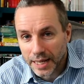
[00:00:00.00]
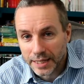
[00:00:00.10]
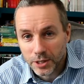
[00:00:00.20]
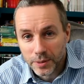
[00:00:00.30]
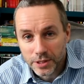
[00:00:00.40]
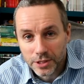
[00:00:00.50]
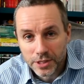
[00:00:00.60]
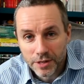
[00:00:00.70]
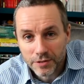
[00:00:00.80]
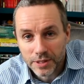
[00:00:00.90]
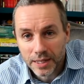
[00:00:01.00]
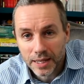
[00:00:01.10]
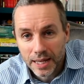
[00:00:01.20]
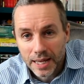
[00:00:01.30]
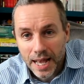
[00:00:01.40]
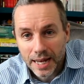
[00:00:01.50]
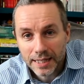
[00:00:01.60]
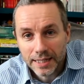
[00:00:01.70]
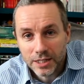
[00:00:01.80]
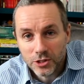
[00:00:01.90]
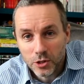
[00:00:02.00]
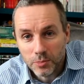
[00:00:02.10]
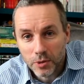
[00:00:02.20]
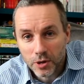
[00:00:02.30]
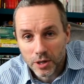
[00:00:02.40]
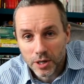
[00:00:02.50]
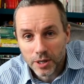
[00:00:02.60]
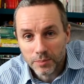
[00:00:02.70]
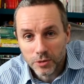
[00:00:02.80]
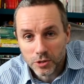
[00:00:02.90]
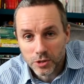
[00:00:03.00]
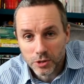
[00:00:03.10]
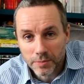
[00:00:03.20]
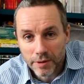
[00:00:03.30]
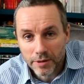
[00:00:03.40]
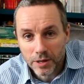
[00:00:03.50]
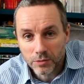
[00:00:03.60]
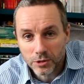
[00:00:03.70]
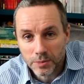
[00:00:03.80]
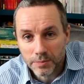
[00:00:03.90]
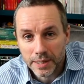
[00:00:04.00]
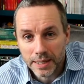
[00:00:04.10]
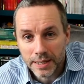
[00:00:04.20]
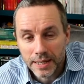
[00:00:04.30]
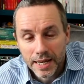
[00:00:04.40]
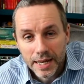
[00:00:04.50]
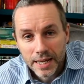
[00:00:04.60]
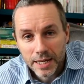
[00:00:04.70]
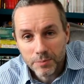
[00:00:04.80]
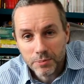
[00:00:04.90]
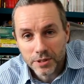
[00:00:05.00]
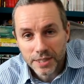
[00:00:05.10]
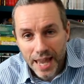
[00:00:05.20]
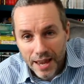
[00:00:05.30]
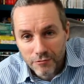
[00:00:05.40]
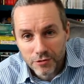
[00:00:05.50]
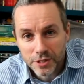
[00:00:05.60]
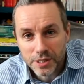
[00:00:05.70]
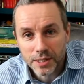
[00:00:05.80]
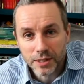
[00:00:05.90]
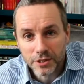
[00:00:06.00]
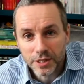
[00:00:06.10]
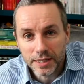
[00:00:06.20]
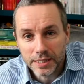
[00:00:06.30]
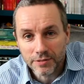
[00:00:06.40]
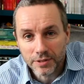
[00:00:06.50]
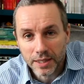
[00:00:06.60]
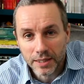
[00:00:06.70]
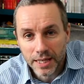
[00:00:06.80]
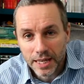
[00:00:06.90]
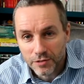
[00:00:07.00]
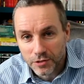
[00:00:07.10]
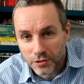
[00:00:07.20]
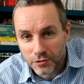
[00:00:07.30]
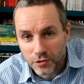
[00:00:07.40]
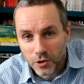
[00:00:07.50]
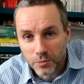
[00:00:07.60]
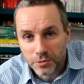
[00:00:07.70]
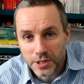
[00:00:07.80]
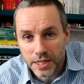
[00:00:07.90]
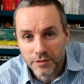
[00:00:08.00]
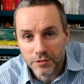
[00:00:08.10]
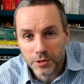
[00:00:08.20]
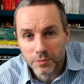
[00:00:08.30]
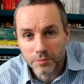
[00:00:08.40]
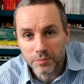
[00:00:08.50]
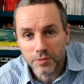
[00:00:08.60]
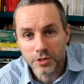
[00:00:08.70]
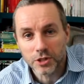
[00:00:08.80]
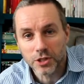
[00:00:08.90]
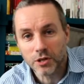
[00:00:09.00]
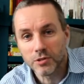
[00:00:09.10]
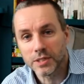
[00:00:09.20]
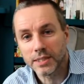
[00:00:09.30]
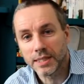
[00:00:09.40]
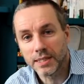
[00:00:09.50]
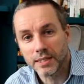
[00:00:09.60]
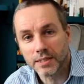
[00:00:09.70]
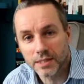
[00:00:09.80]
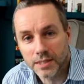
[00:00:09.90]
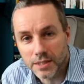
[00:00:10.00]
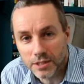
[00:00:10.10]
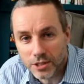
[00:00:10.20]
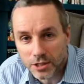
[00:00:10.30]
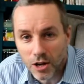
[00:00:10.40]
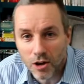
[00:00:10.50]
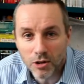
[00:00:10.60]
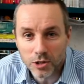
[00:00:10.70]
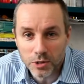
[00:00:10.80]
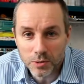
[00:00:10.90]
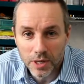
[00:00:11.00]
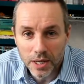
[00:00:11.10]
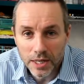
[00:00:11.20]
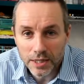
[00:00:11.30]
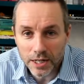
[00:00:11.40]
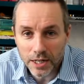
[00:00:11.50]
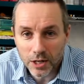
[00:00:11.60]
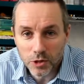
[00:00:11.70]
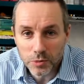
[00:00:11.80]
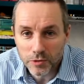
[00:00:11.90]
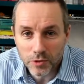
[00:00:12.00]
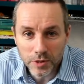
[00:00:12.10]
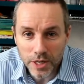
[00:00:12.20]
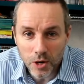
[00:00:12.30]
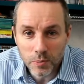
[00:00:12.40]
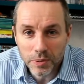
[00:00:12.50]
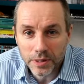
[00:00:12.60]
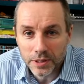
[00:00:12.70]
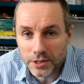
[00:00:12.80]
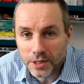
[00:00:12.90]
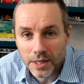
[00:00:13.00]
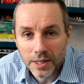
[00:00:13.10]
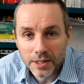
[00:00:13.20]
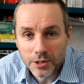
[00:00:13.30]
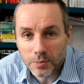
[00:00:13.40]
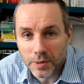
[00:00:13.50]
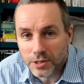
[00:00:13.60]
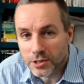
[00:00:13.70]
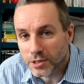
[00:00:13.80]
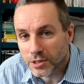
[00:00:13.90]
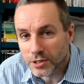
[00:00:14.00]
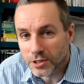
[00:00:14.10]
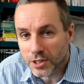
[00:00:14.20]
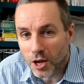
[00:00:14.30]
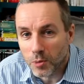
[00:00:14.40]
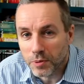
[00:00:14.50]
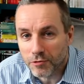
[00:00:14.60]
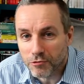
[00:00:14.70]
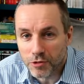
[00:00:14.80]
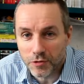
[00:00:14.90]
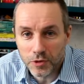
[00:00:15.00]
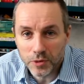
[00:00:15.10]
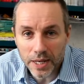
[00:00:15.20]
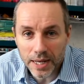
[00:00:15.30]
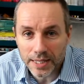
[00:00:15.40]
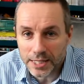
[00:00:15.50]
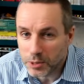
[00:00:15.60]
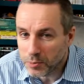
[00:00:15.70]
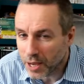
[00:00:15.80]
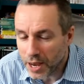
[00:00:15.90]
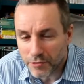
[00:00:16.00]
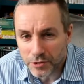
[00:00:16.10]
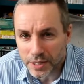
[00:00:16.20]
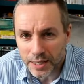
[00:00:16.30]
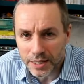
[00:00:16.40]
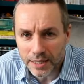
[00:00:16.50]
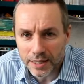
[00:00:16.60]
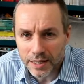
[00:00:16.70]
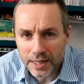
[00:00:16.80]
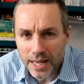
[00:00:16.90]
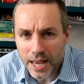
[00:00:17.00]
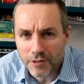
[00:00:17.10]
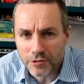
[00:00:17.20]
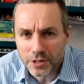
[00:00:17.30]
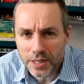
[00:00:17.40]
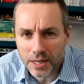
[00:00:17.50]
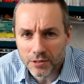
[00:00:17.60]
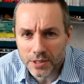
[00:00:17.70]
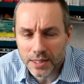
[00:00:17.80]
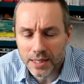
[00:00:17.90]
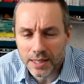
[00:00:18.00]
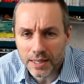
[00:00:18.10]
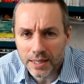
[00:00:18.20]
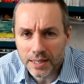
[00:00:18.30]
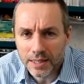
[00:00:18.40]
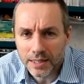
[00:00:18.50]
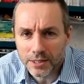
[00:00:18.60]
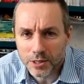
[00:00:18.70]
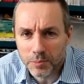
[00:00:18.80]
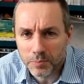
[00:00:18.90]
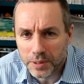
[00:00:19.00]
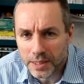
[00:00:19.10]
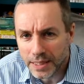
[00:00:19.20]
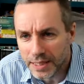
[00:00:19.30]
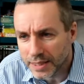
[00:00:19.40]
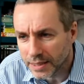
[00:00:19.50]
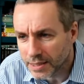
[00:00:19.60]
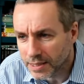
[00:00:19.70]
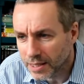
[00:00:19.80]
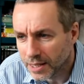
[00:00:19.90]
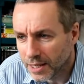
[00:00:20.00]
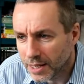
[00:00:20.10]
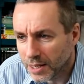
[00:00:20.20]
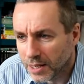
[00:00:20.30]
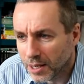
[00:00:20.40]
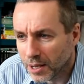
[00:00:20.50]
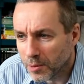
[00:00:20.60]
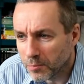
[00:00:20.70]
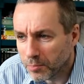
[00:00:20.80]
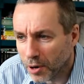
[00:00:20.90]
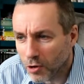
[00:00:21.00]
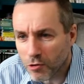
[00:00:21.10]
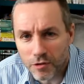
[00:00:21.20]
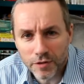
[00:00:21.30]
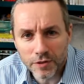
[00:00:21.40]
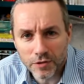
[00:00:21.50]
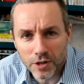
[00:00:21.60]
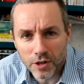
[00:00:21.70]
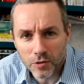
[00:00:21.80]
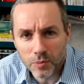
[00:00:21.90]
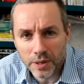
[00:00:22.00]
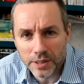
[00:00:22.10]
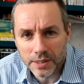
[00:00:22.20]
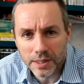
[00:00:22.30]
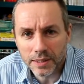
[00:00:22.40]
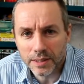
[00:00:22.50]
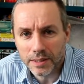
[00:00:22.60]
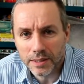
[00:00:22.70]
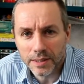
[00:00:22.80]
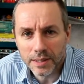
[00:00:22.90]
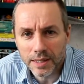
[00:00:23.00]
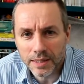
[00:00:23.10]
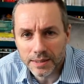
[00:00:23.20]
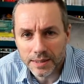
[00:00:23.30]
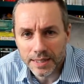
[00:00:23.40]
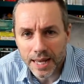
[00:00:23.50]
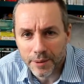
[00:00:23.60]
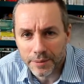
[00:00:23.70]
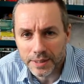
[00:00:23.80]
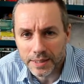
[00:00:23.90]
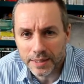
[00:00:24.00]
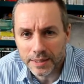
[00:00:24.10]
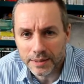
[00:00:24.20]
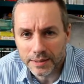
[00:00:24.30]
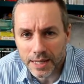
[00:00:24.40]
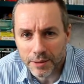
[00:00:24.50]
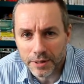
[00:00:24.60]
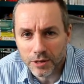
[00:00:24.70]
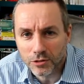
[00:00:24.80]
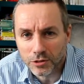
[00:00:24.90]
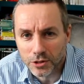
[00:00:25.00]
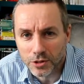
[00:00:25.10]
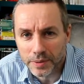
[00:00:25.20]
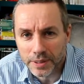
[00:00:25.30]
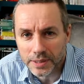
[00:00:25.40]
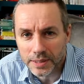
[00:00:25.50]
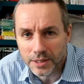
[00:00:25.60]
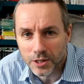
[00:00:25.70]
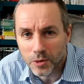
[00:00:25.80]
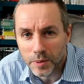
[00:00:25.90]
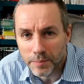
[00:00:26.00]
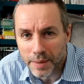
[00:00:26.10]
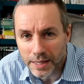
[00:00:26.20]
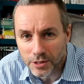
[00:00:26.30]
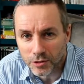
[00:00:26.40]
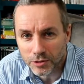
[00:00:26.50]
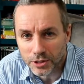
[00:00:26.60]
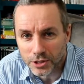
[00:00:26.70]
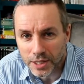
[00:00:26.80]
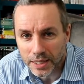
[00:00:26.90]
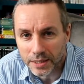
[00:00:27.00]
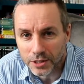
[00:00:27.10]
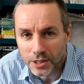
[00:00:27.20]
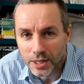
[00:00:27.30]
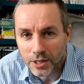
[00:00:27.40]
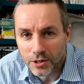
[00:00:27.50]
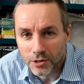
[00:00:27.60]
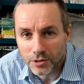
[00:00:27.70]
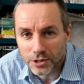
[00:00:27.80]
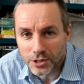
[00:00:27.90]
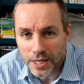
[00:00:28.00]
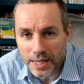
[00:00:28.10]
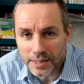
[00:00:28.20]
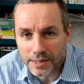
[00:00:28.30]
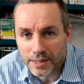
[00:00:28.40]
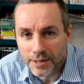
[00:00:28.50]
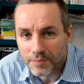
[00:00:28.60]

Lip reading: And he questions everything. And in his new book, Musicals, Marigolds and Me, he puts every single thing he's ever done, even the flops, even the shows that didn't start, that closed before they opened, the ones that's open for a few days. He's put everything in. Everything goes in there. It's a complete biography, if you like, of what he's done and how he did it and how he got to do it and who he met on the stage, on the set.